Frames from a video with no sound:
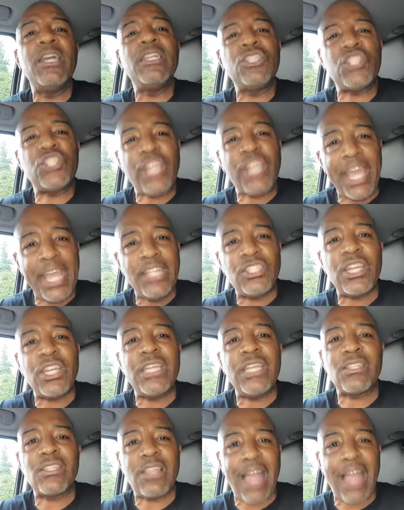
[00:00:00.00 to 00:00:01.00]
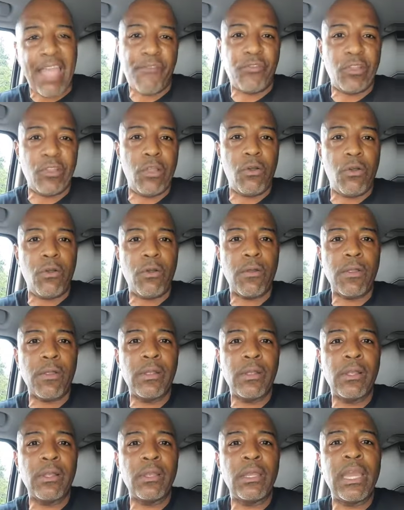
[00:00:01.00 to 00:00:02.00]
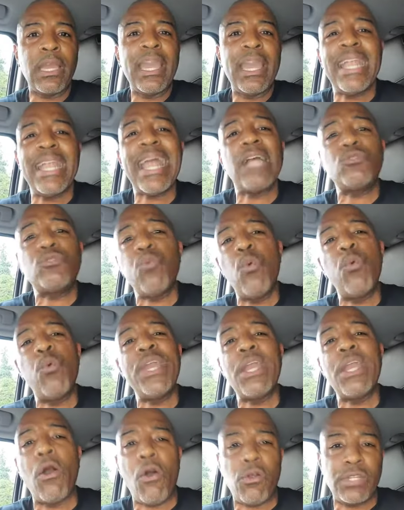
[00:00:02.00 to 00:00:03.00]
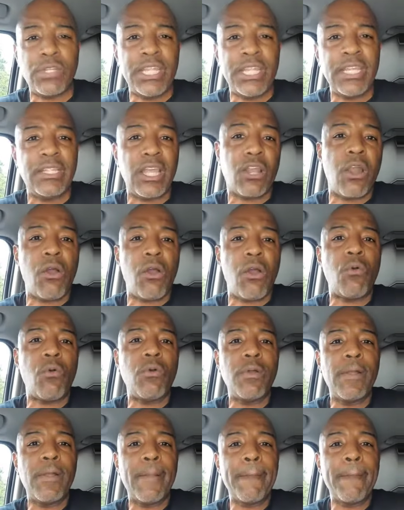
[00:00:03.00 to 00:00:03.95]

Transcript: Change is lifelong. And that's where we all need to go